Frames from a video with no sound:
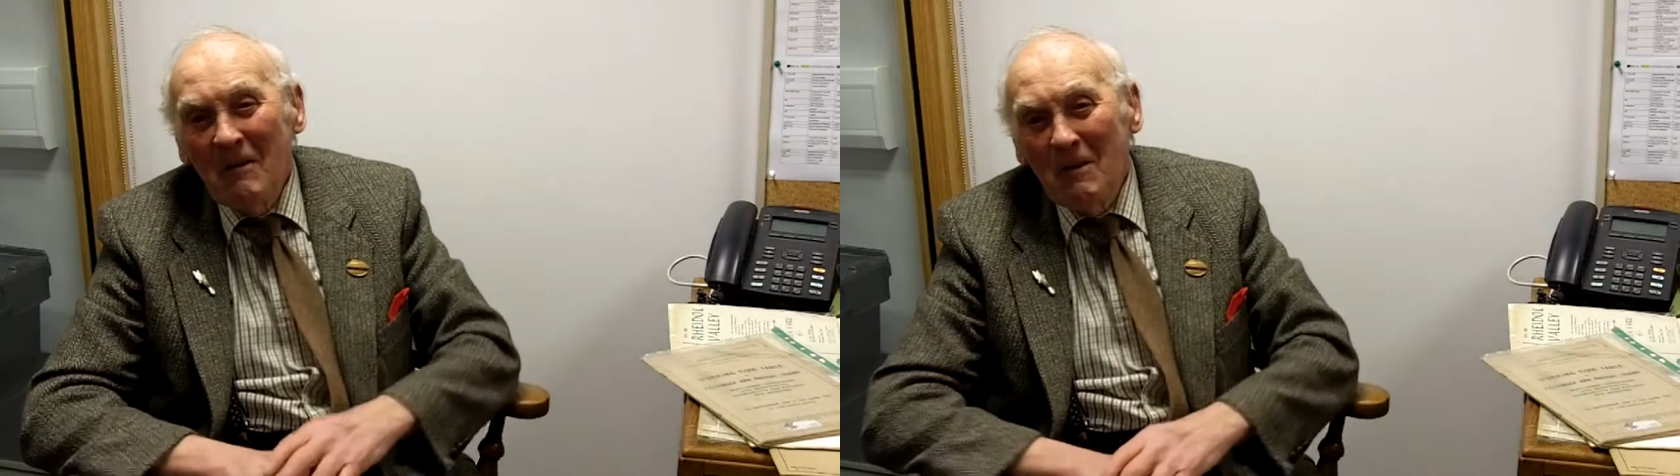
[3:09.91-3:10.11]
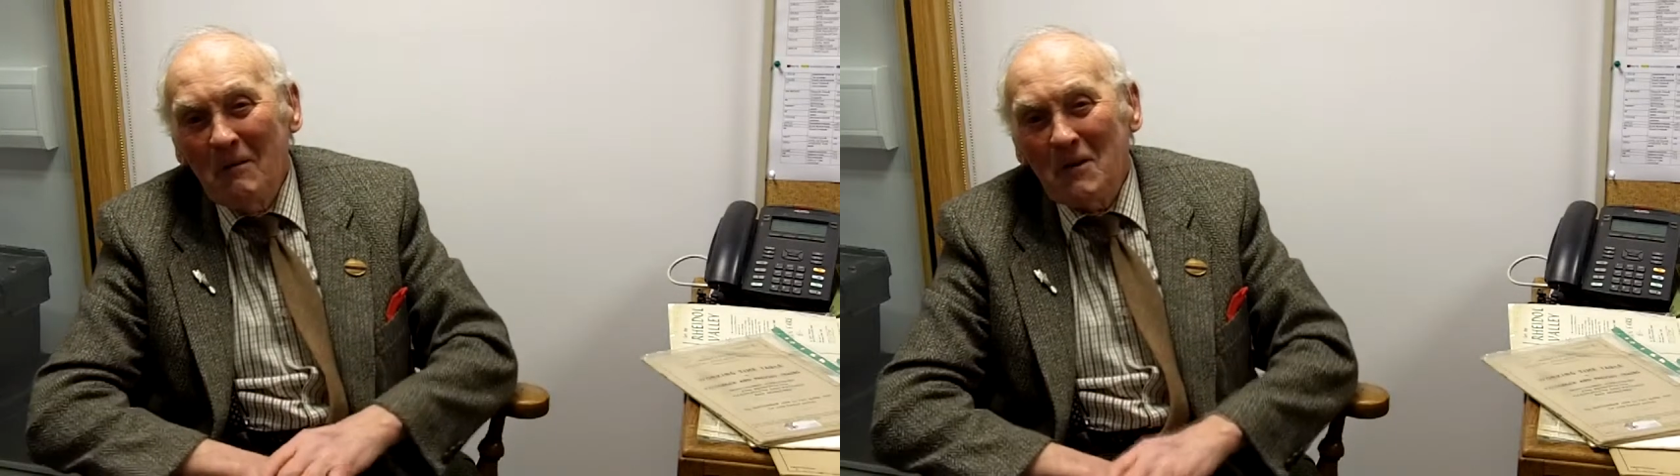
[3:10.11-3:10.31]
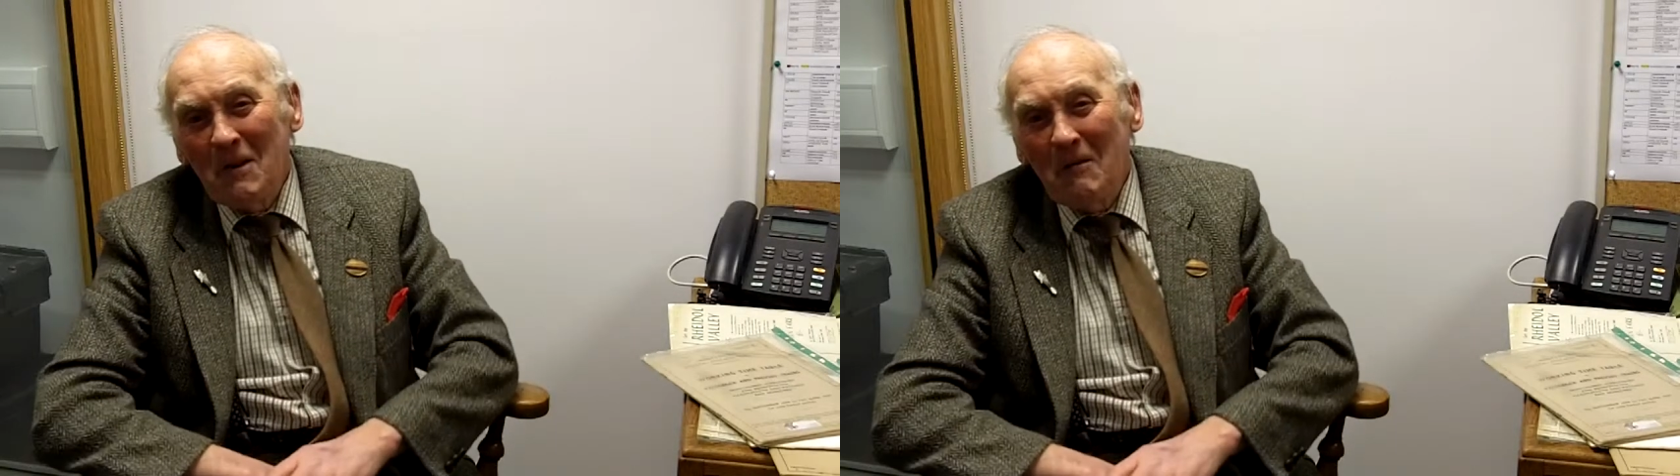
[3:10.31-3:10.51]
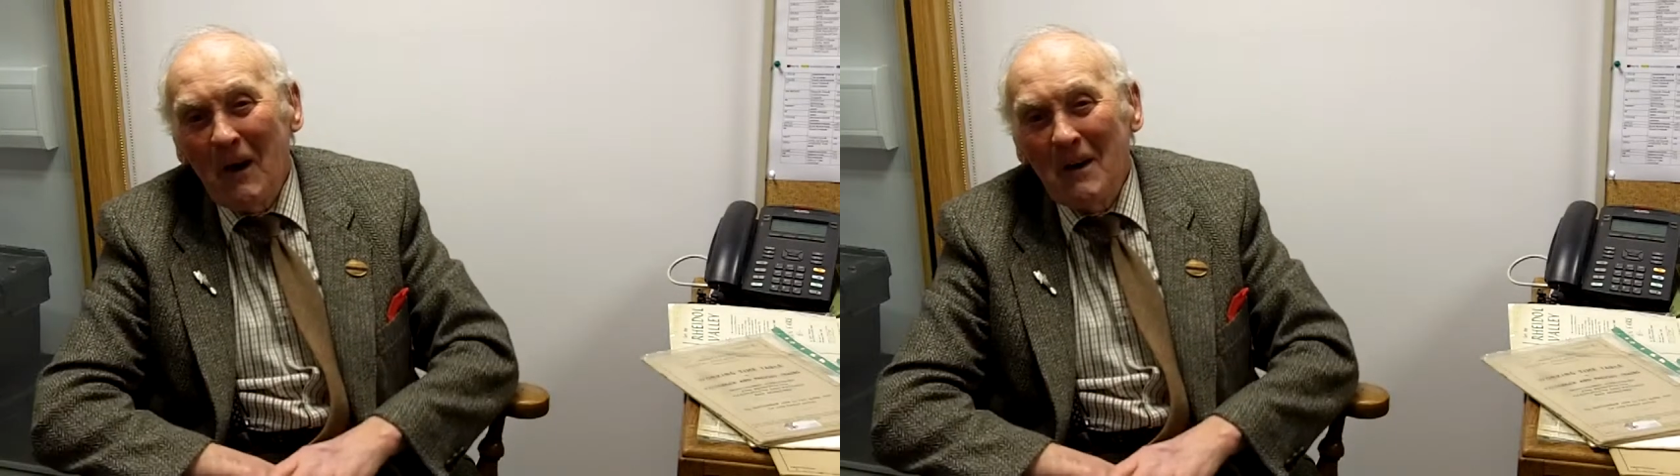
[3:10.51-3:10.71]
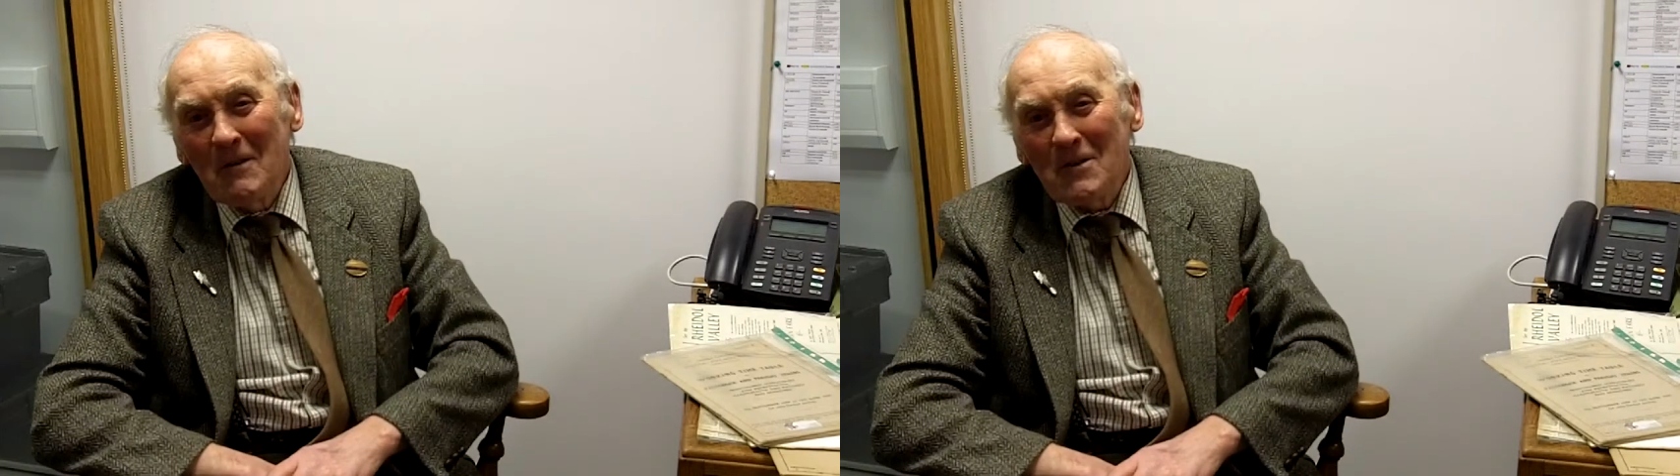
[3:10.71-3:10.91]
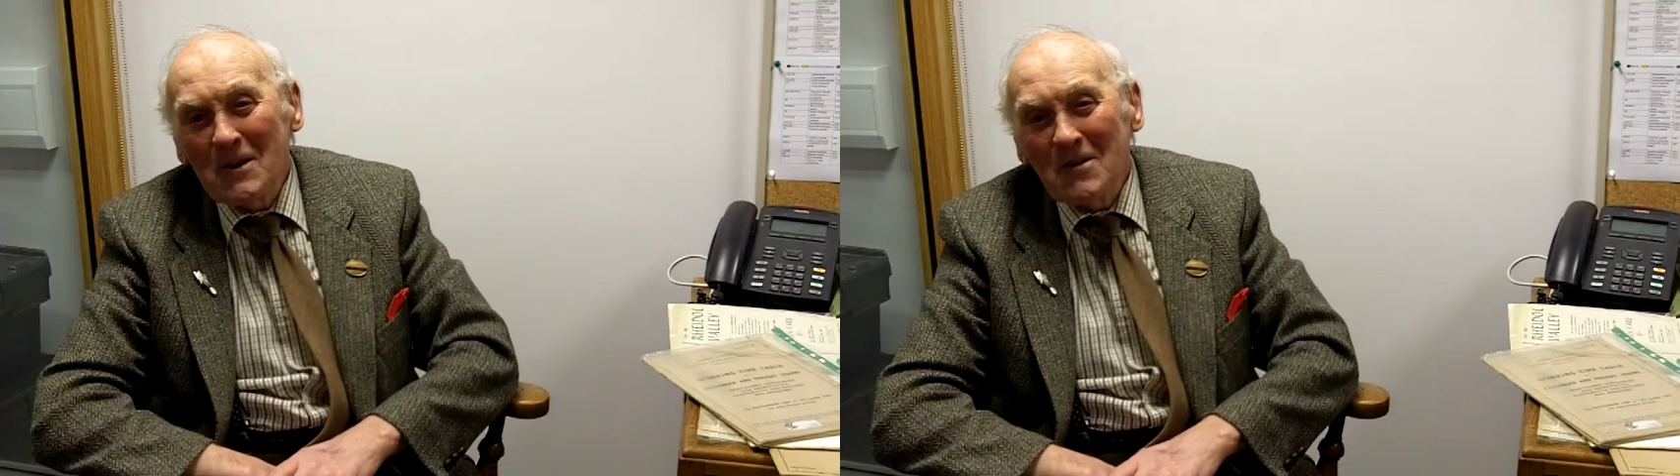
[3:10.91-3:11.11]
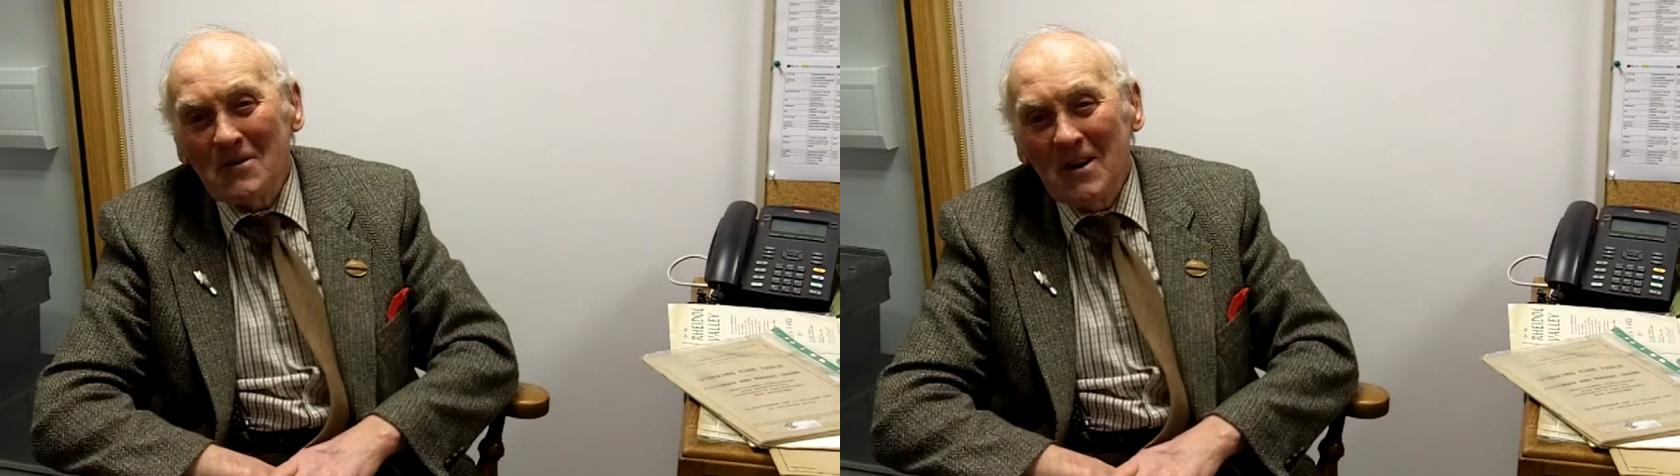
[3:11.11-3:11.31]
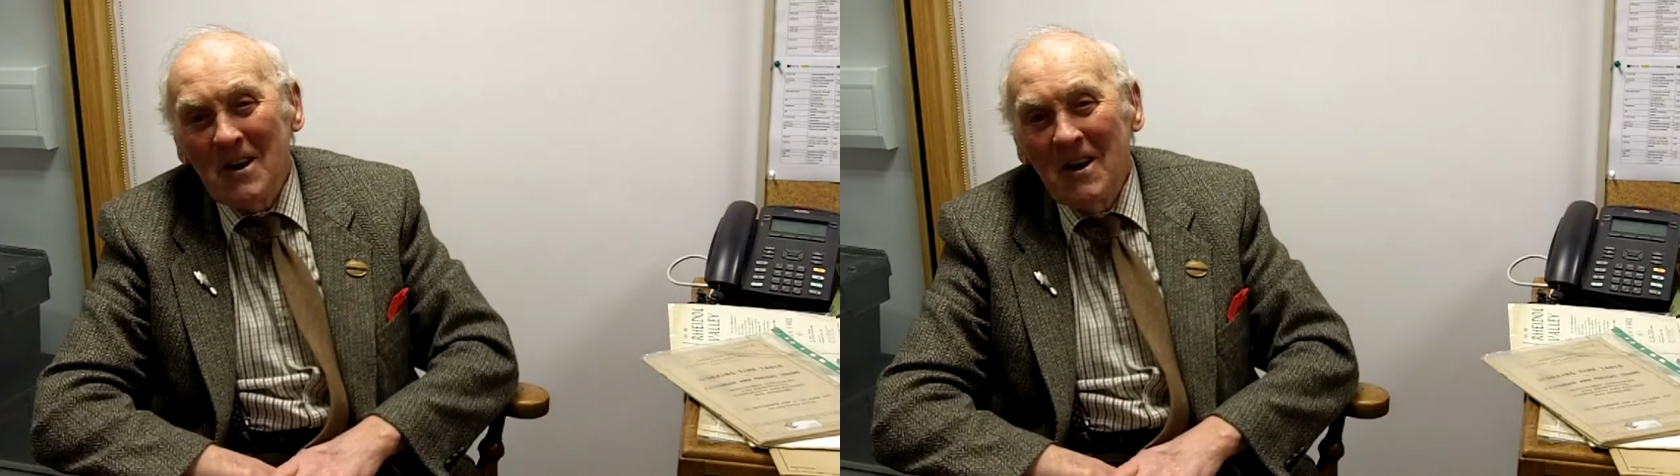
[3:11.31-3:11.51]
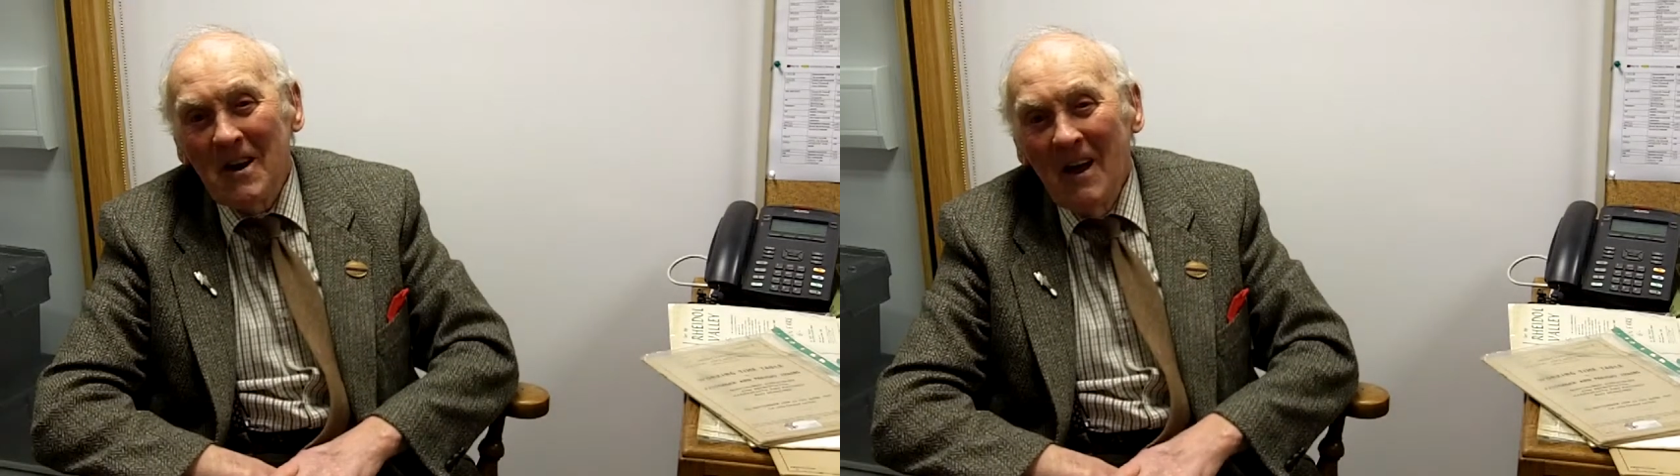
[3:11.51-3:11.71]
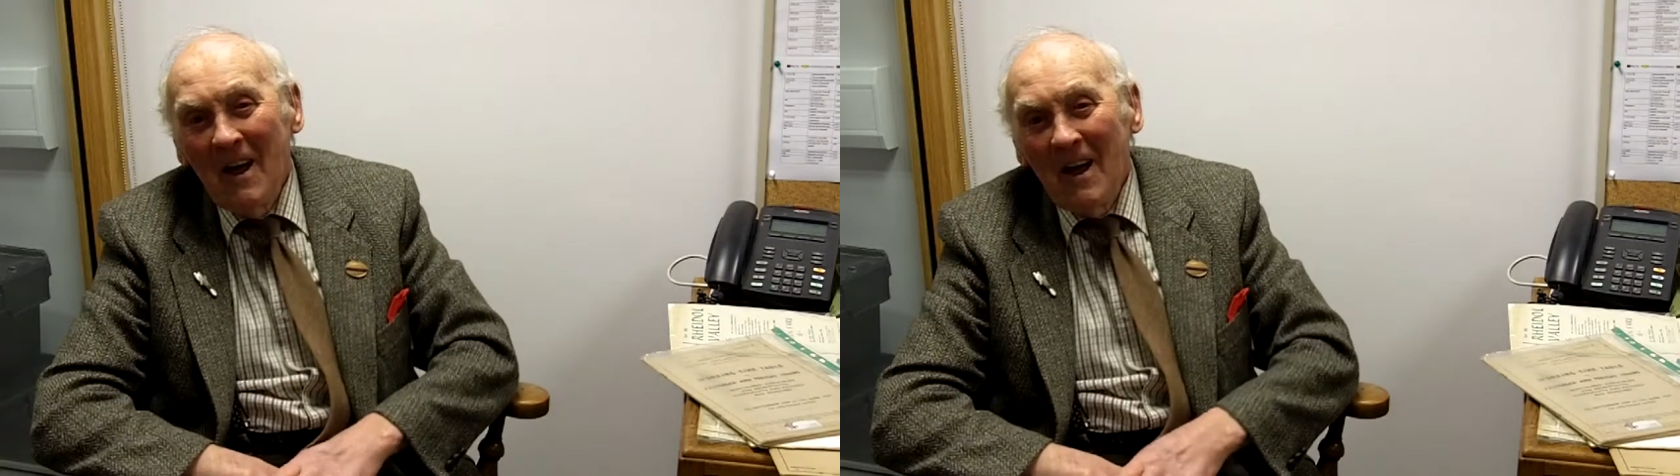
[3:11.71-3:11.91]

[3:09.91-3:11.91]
55, 60,